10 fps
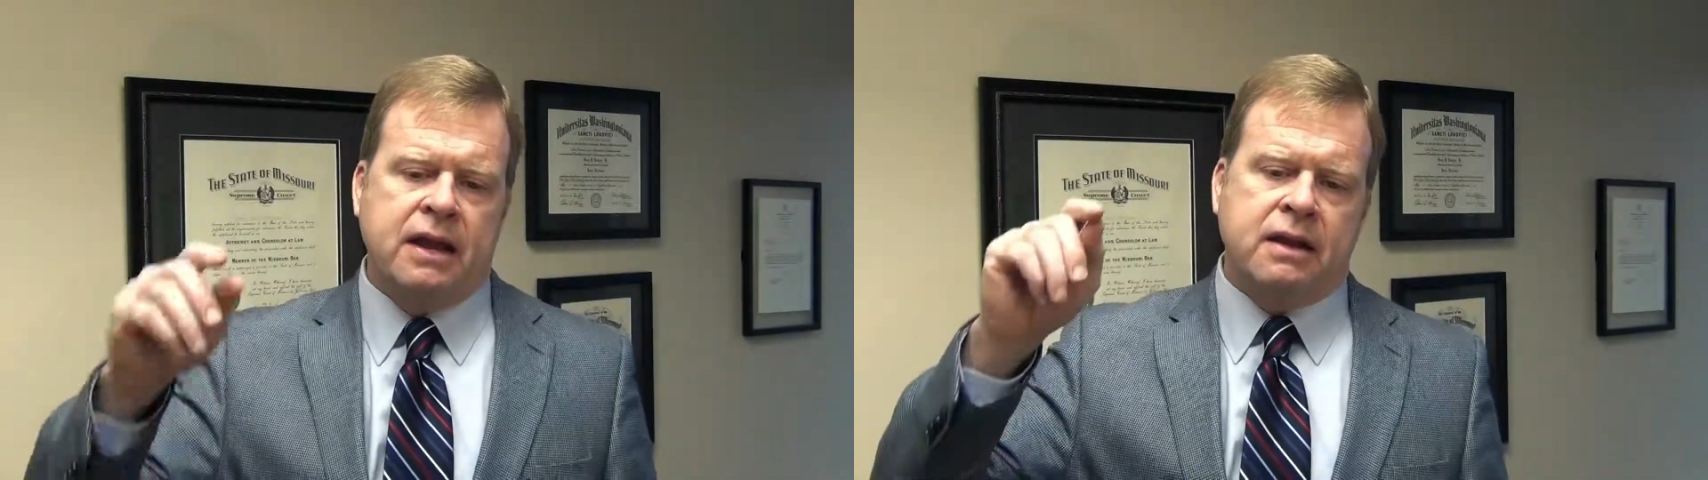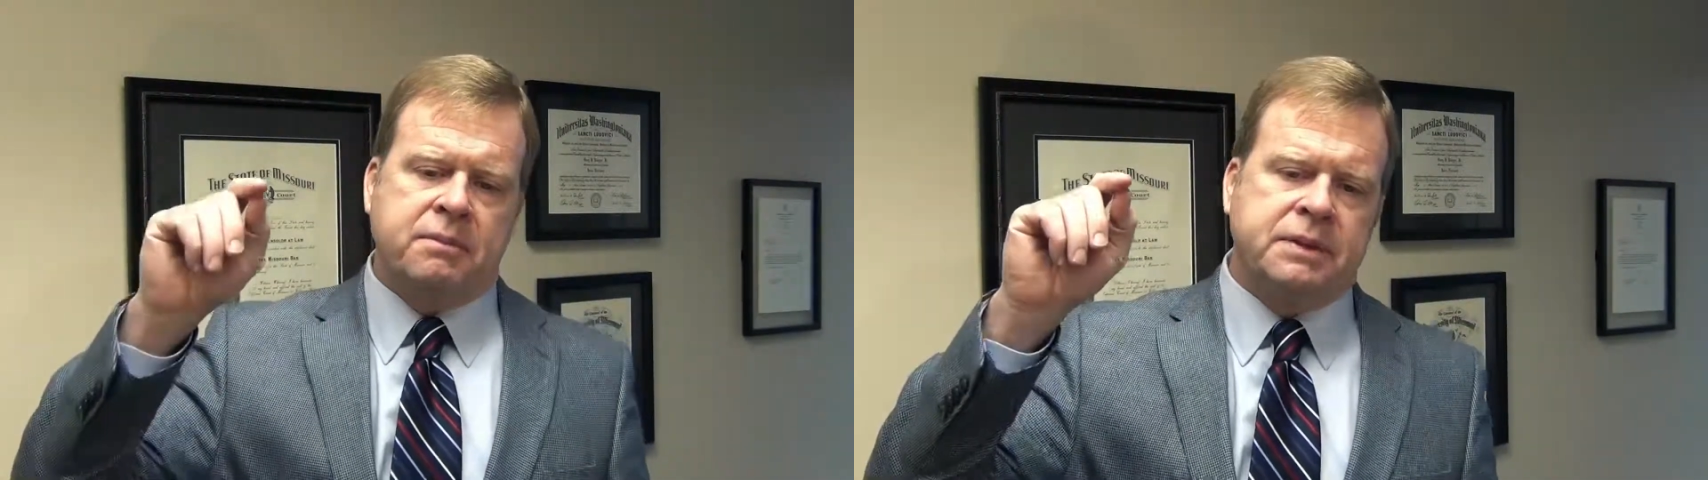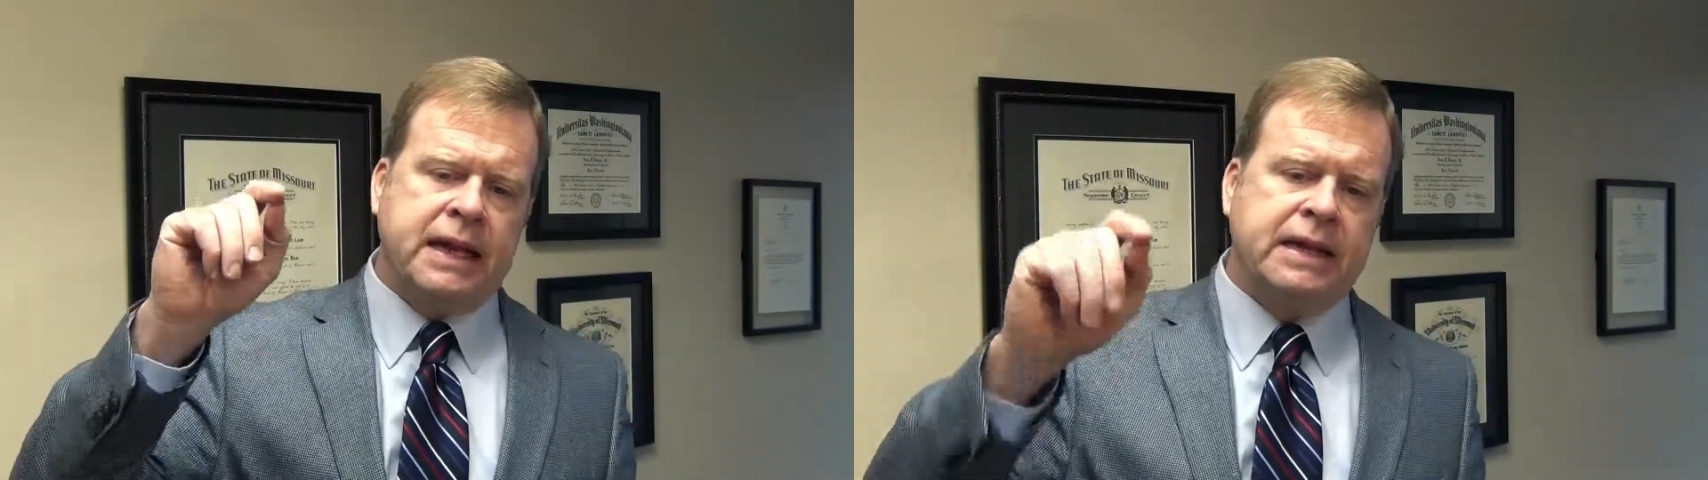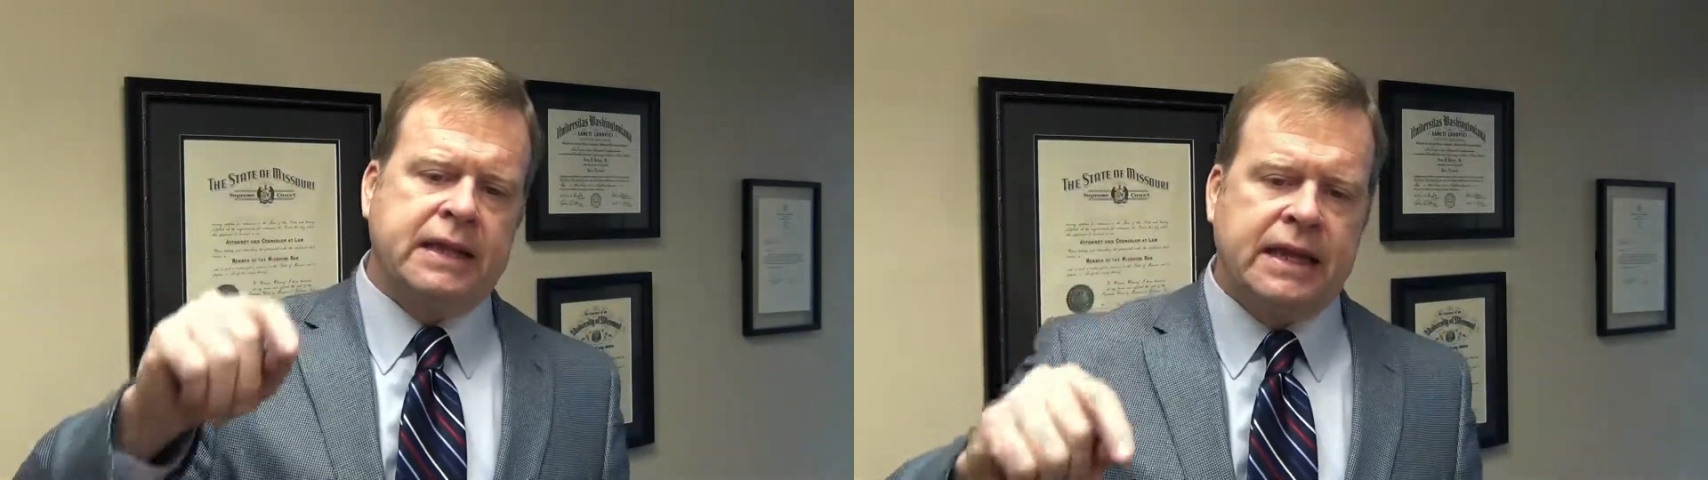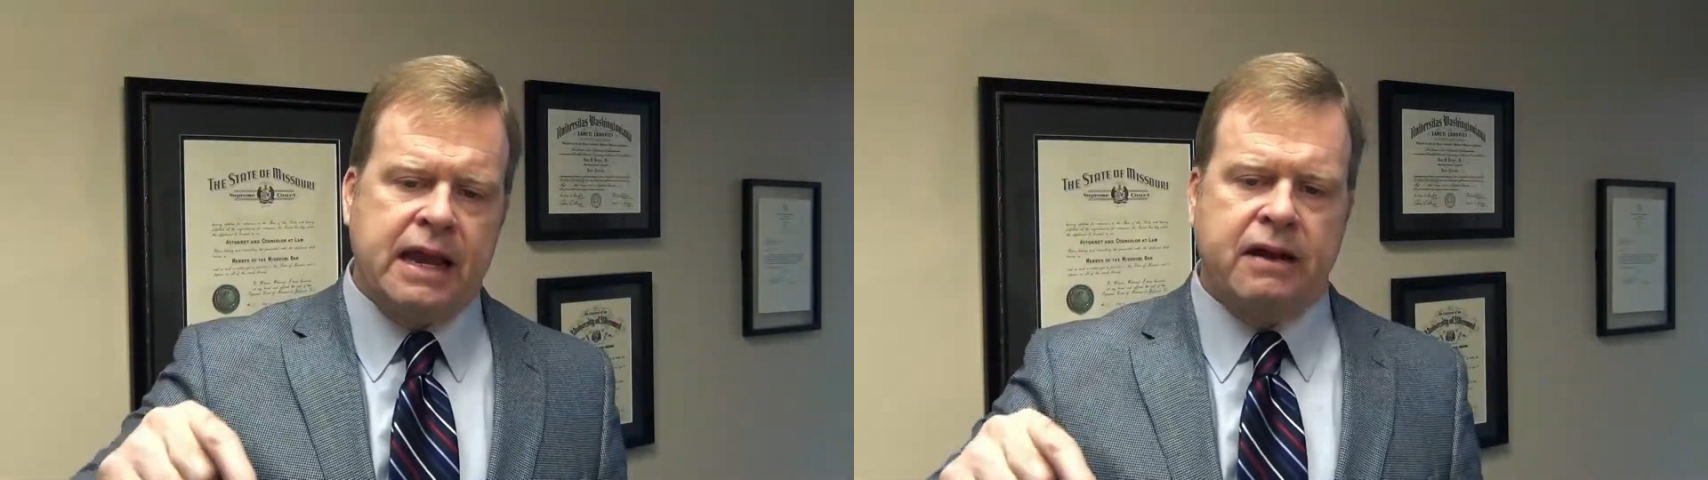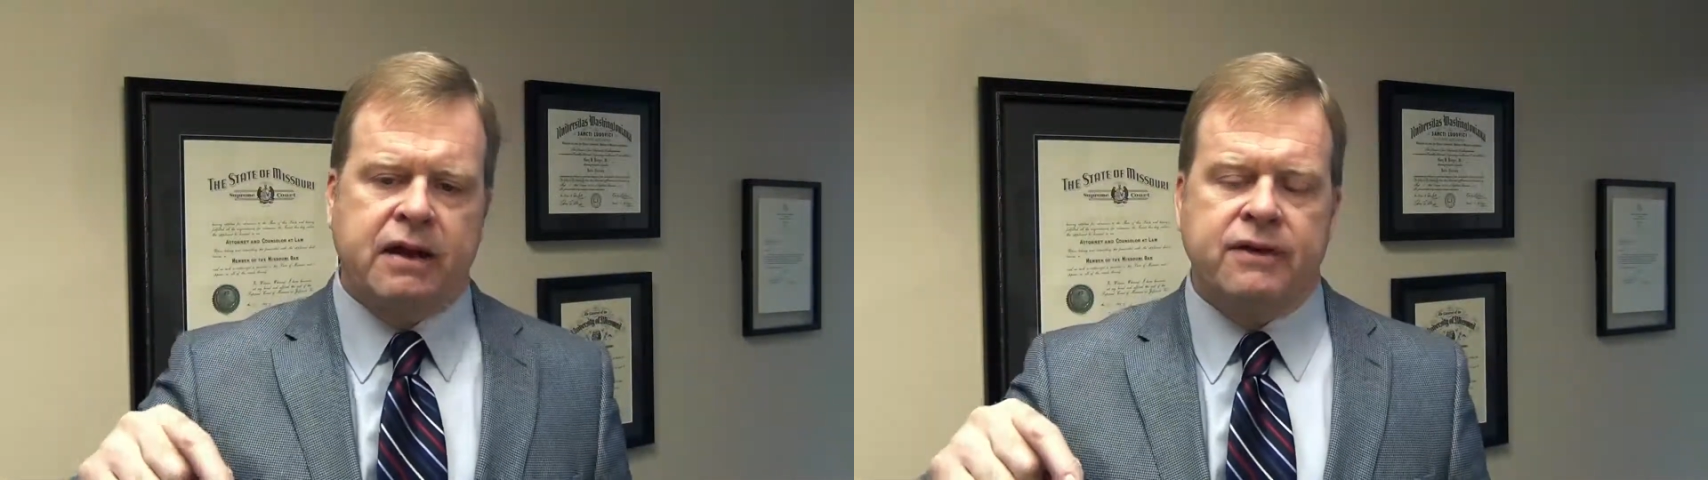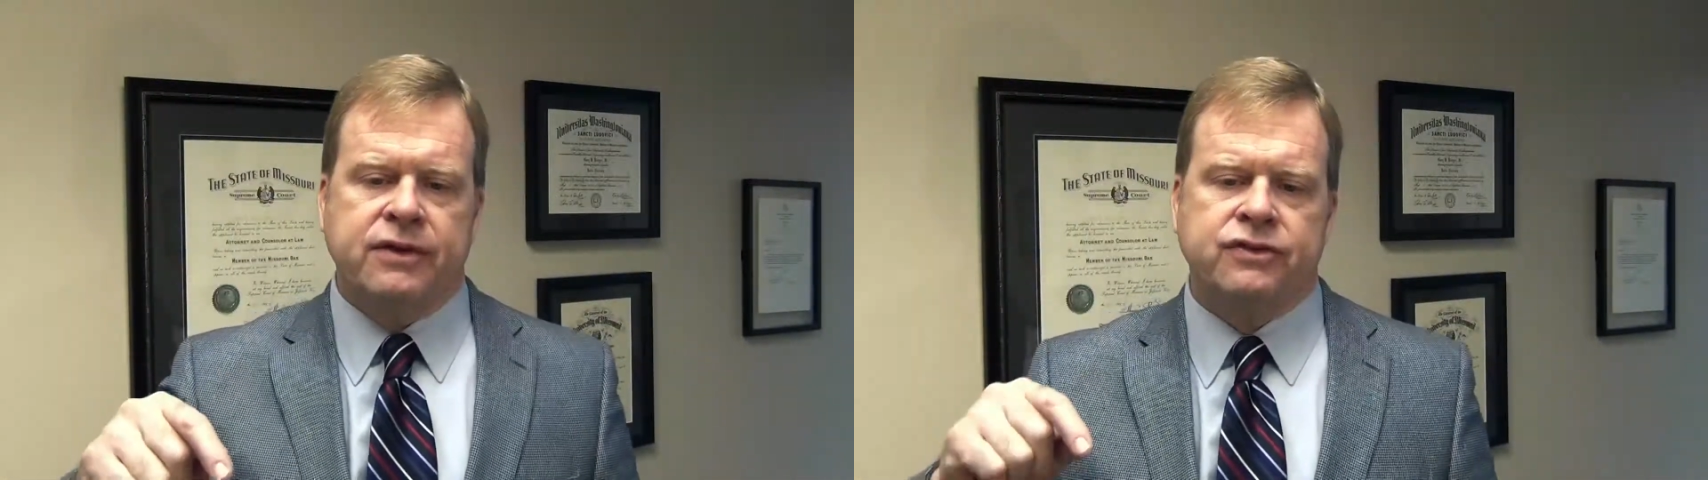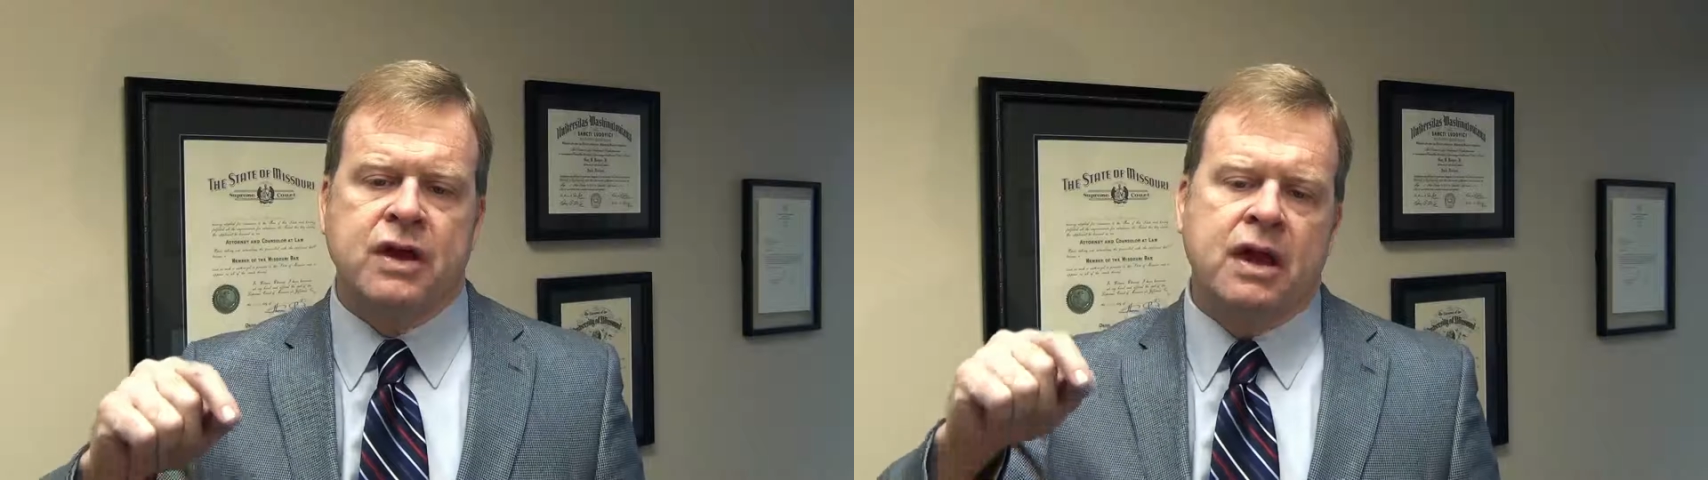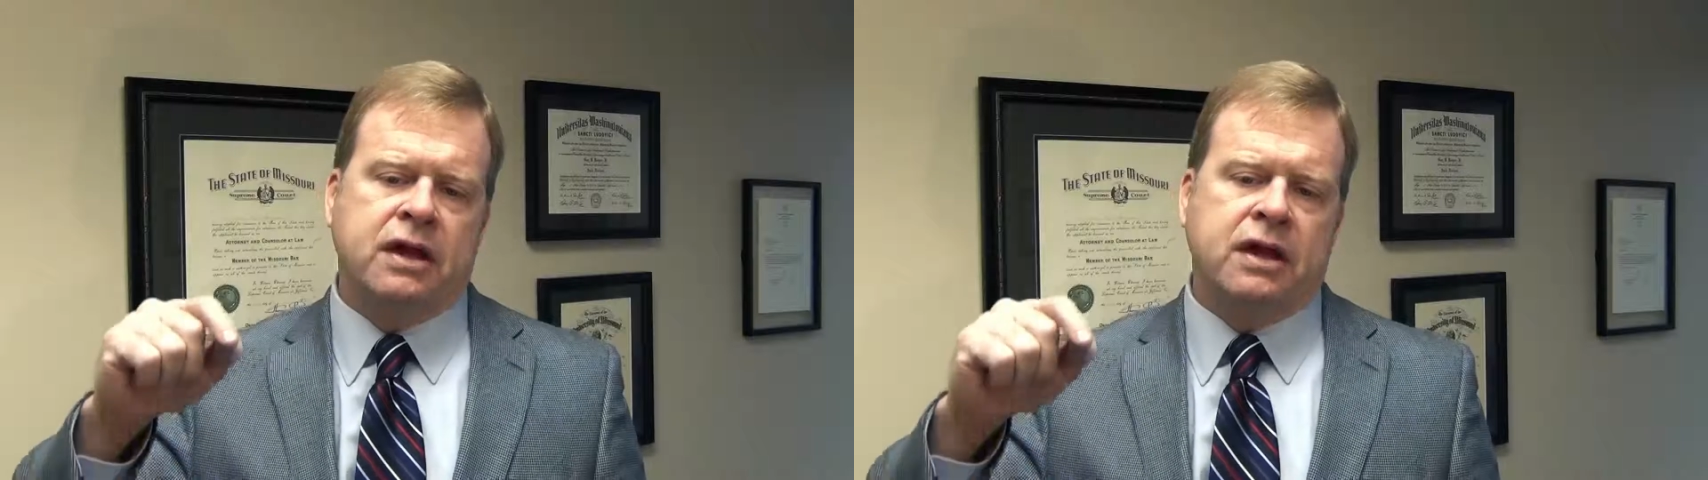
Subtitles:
Complain to the caregivers.